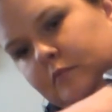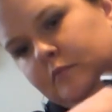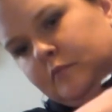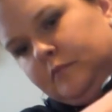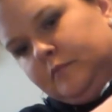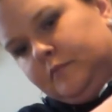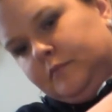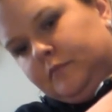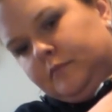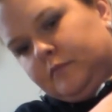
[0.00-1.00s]
Okay,
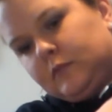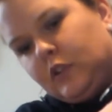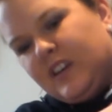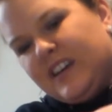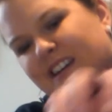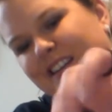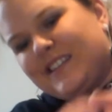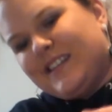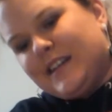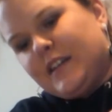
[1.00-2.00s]
and it's kind of
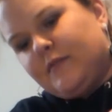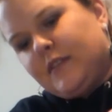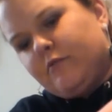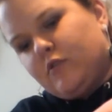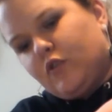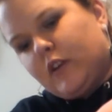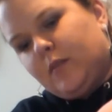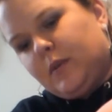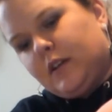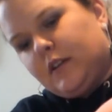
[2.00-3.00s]
tricky because
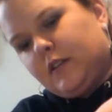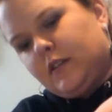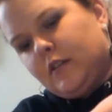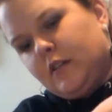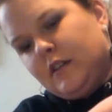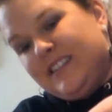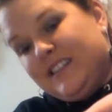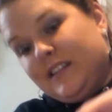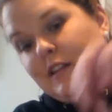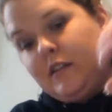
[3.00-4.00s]
you
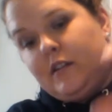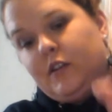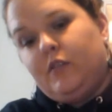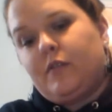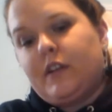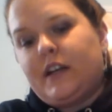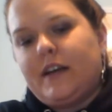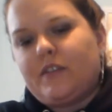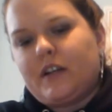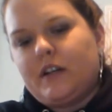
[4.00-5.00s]
really have to kind of rub
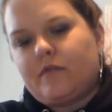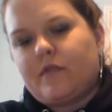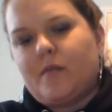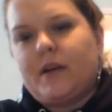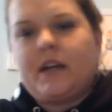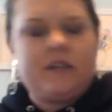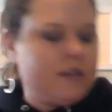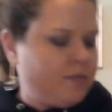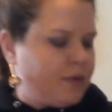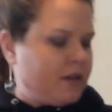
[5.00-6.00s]
against it, but it's a
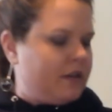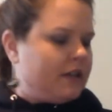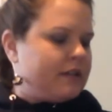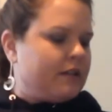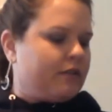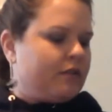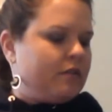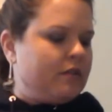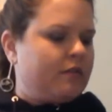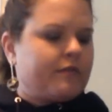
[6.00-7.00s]
little
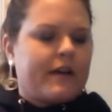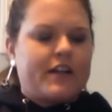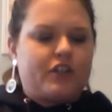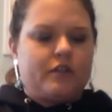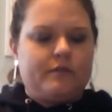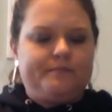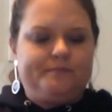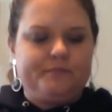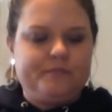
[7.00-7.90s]
fragile. Oop.